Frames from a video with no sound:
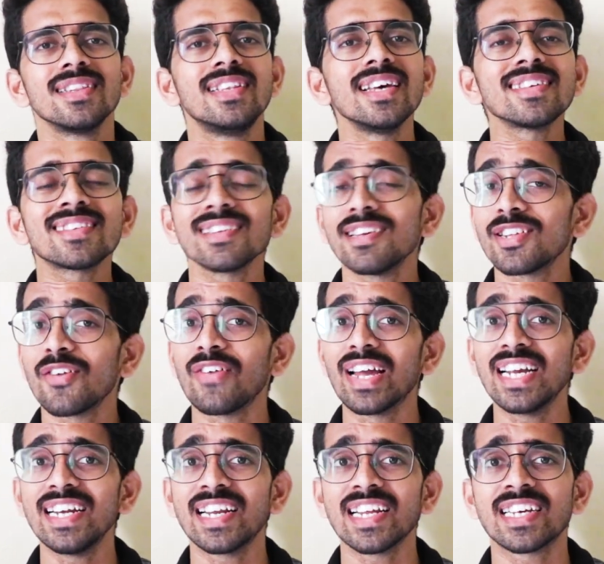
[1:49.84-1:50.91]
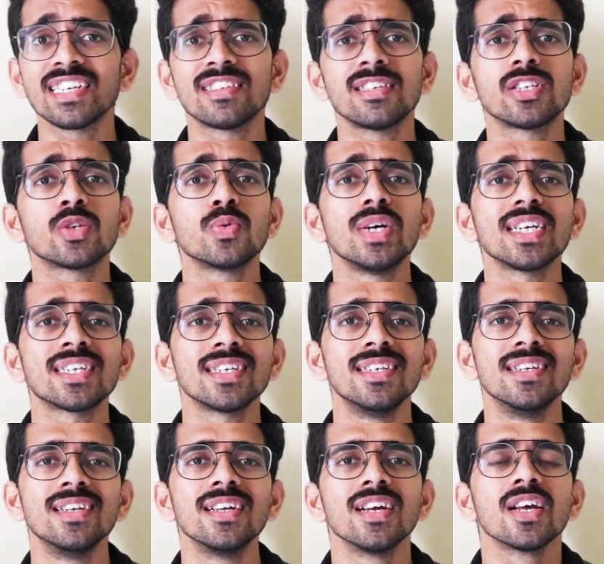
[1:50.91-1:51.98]
this is a very tricky
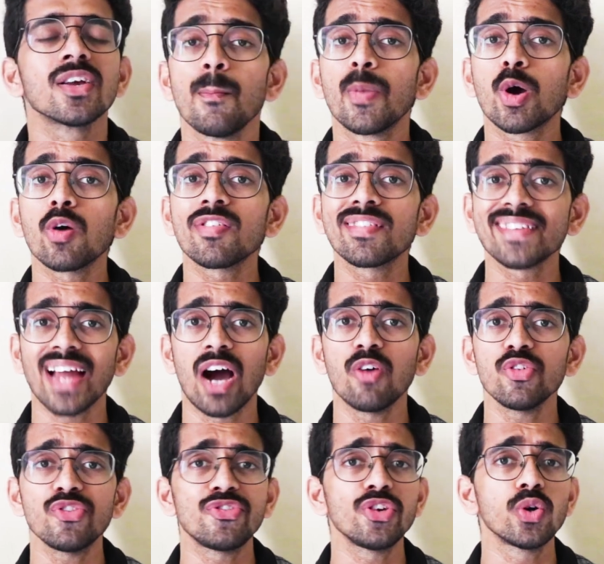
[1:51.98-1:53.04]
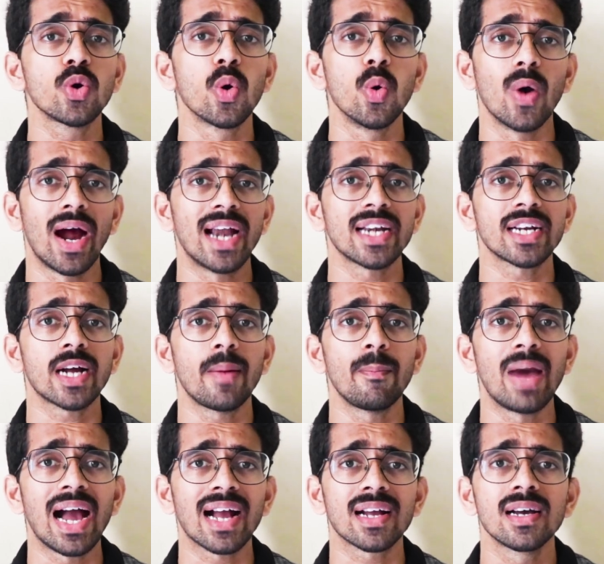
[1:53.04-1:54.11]
situation because now if you go and
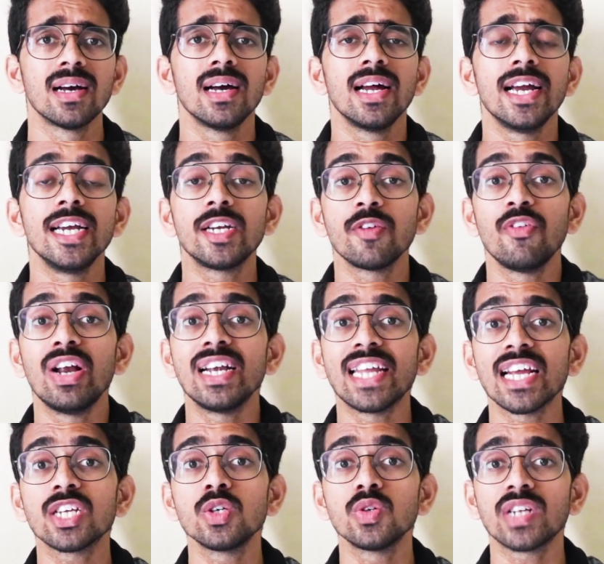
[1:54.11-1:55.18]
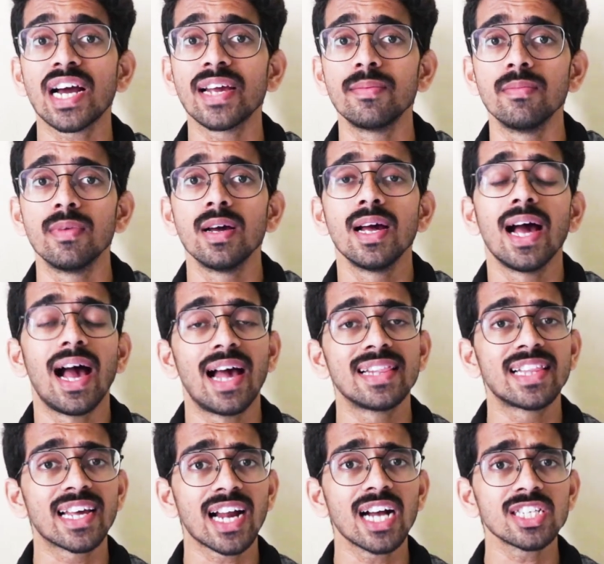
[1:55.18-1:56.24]
come back, it will take you time
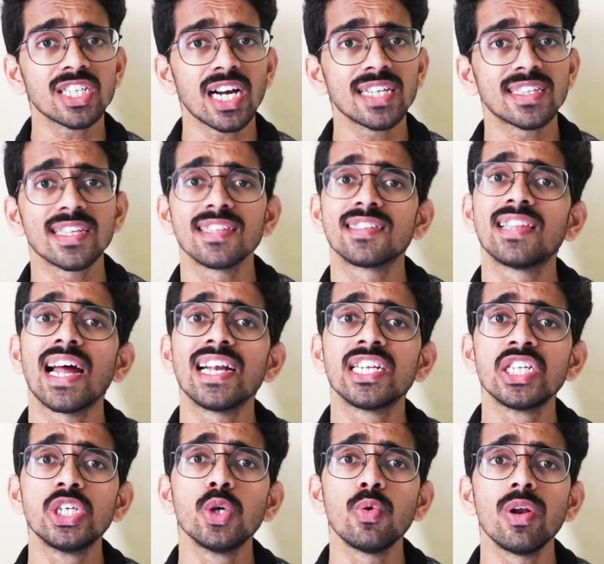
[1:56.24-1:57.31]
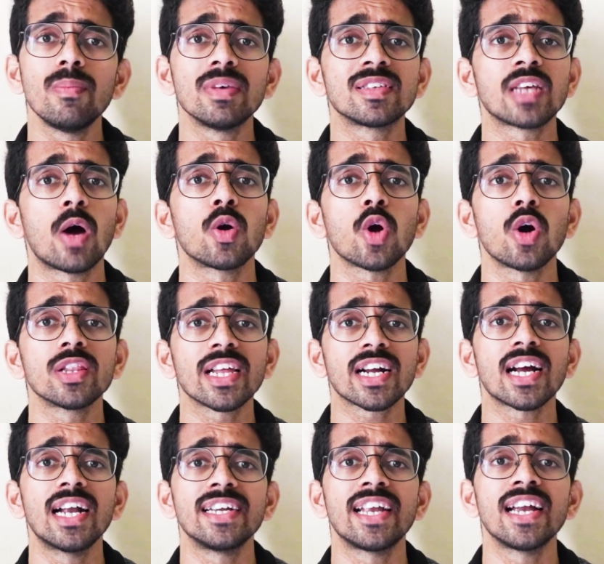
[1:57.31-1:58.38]
and there are chances that you will miss out on the
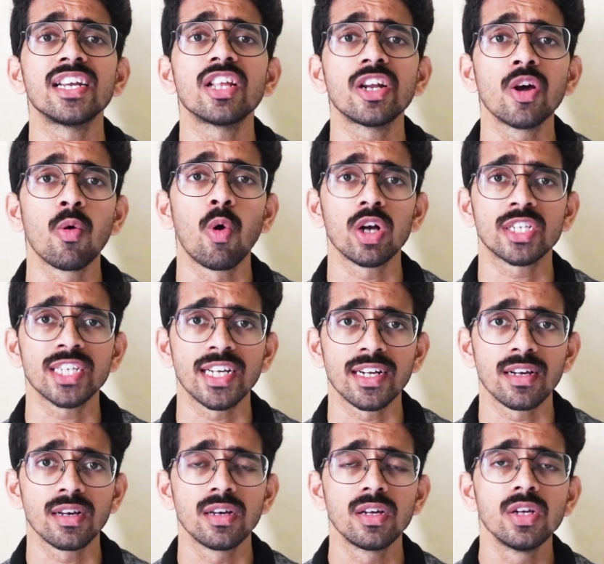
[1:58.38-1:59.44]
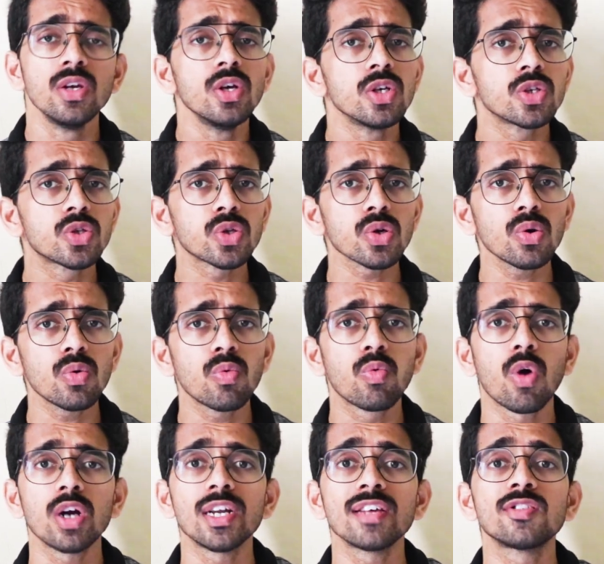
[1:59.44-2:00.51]
content that you're watching. So
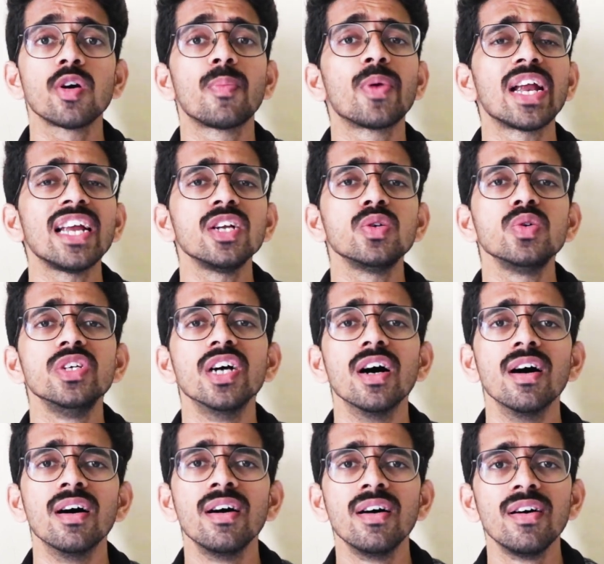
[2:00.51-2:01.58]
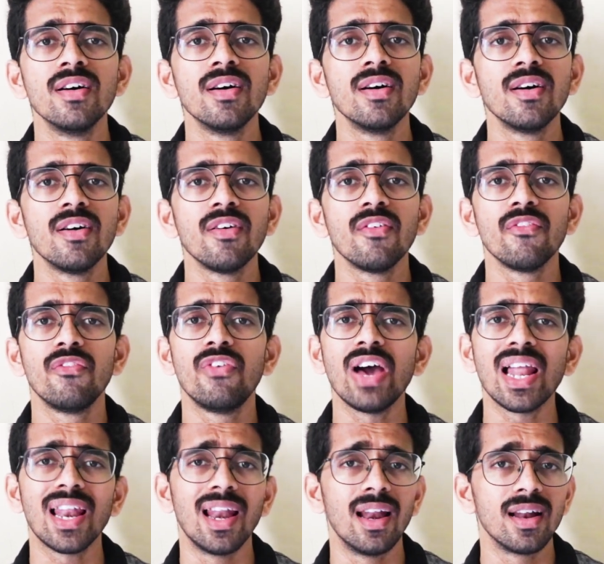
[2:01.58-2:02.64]
what does your brain do here?
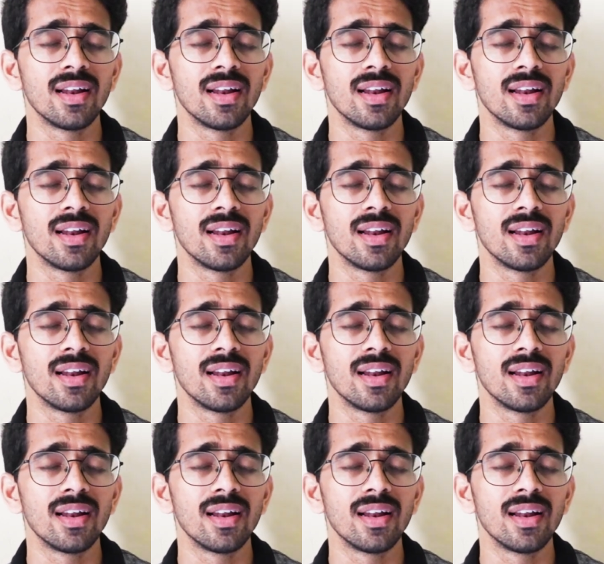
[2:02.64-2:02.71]
Well,